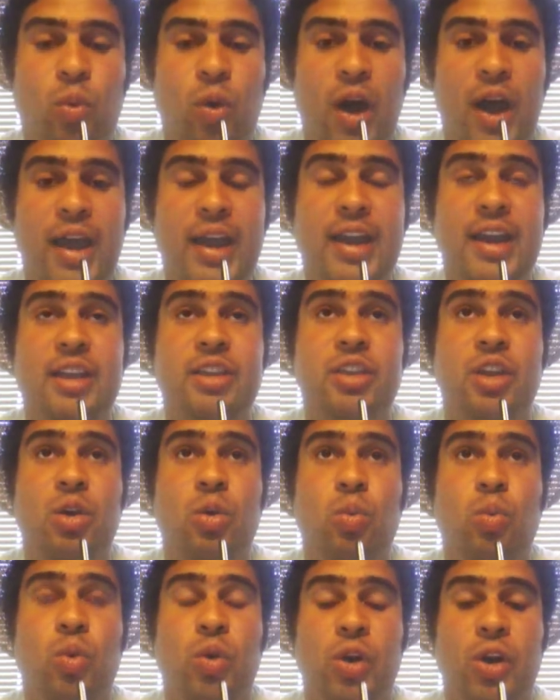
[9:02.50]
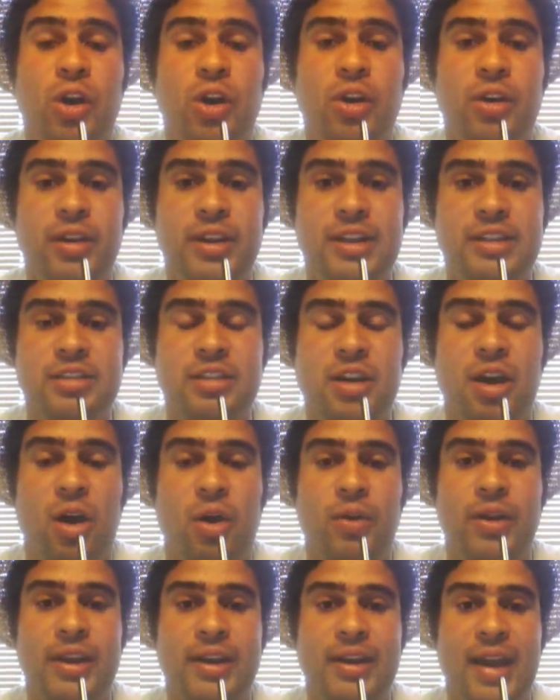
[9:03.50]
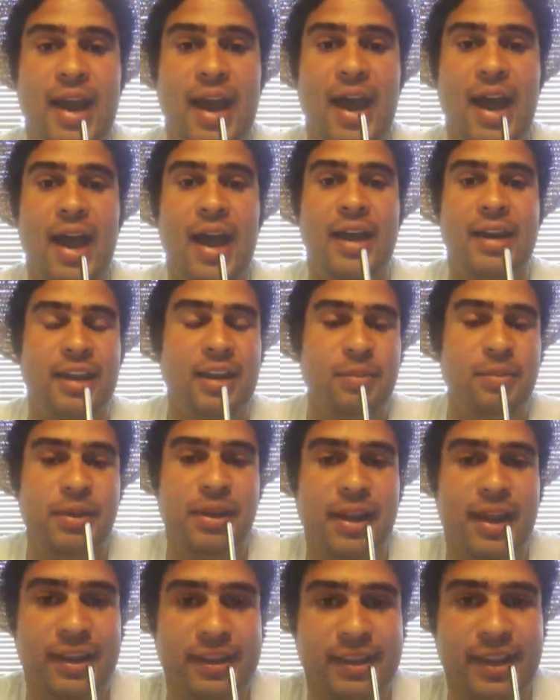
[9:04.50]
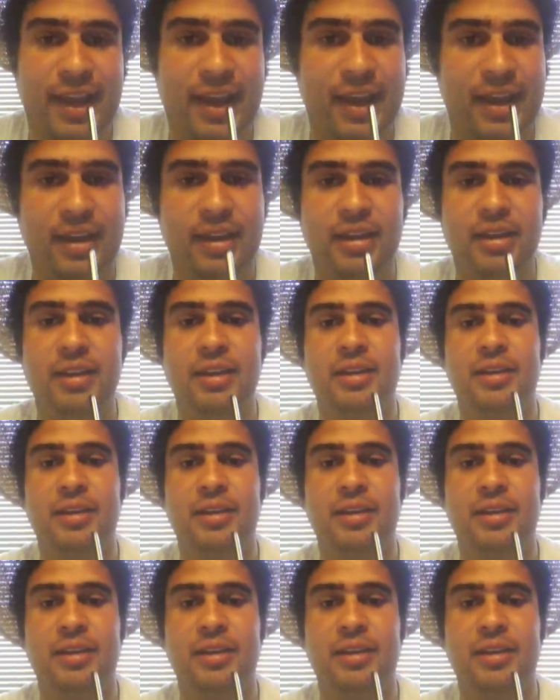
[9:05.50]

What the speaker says: what in the world is going on? It'd be like that.